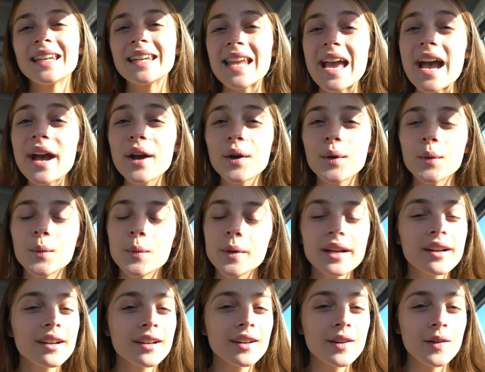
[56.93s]
Now
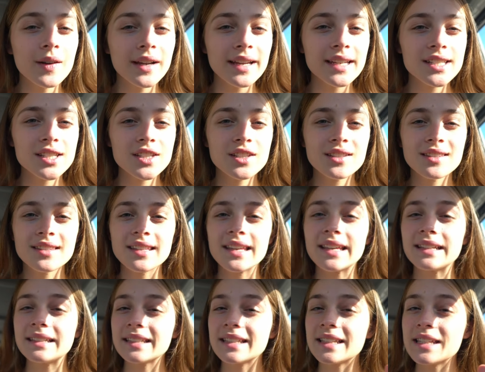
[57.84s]
we are going to
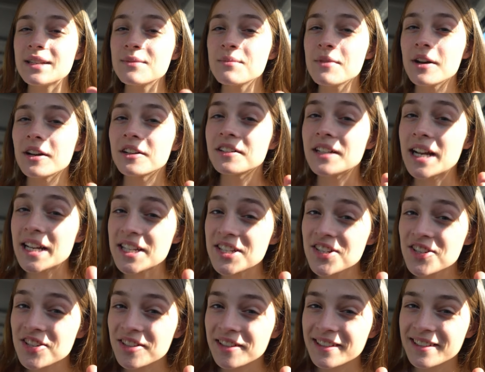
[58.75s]
the
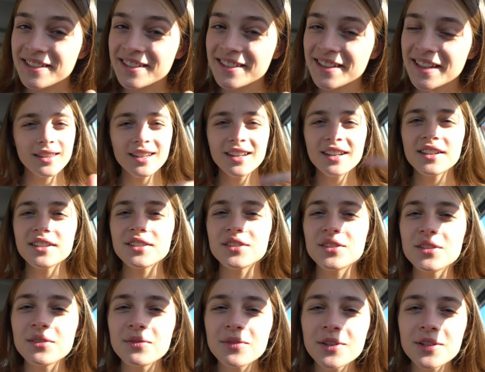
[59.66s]
Guimarães.
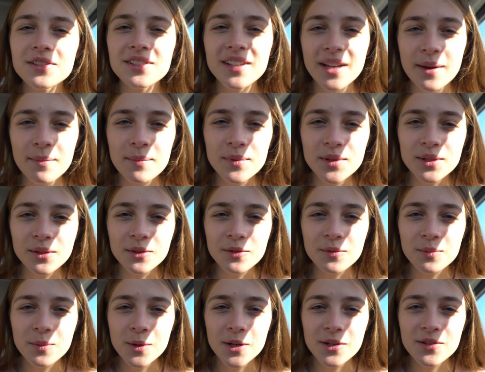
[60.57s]
It's the first capital
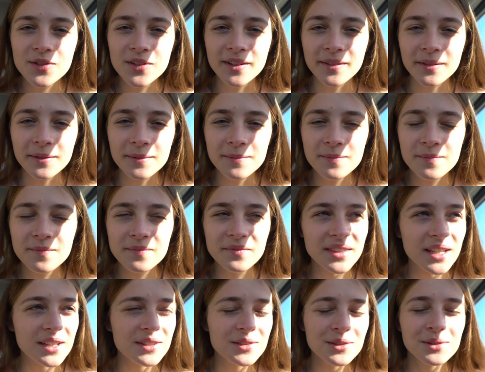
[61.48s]
of Portugal.
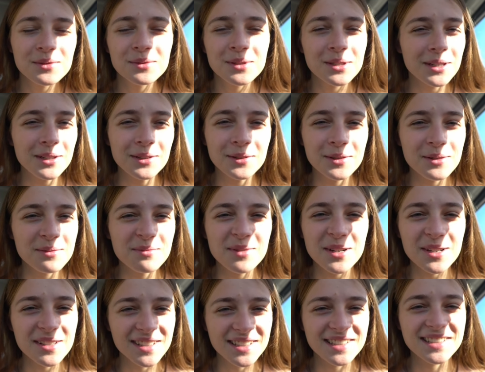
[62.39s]
That's all what I know
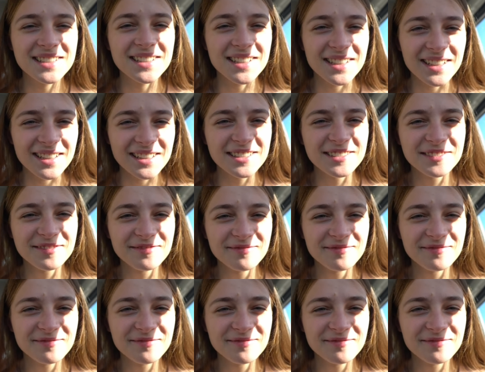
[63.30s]
about this city.